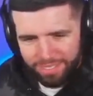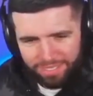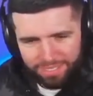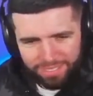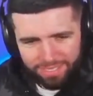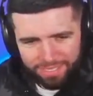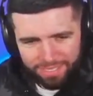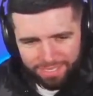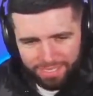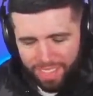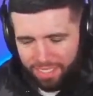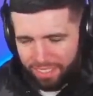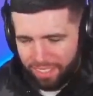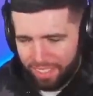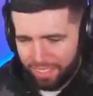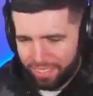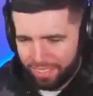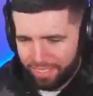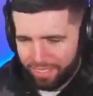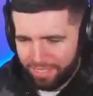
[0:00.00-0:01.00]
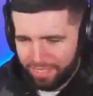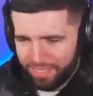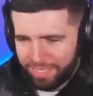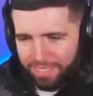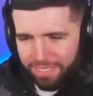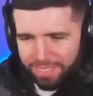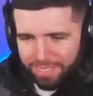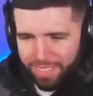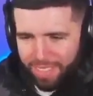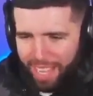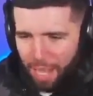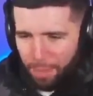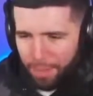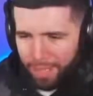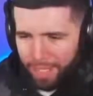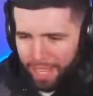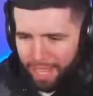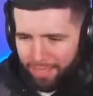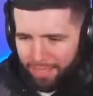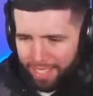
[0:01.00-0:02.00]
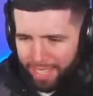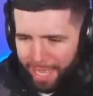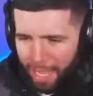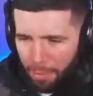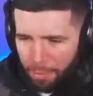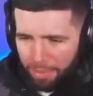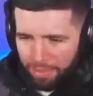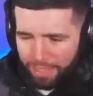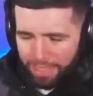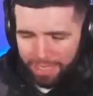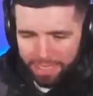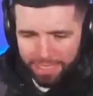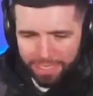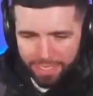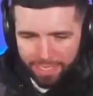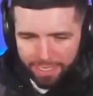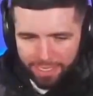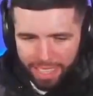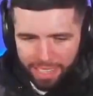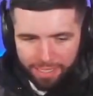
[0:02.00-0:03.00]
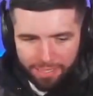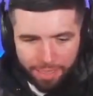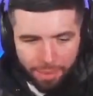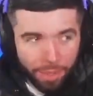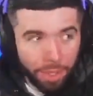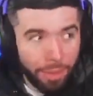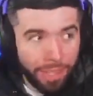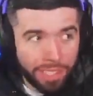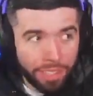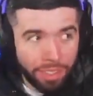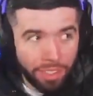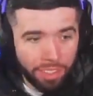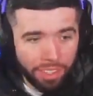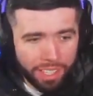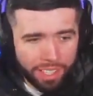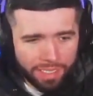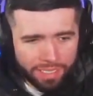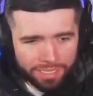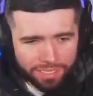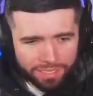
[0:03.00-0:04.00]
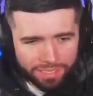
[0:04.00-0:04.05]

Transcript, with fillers: Okay, Nothing. Appreciate you, bro. I'm at, I'm at the so helm of this, so great. everything would always go great.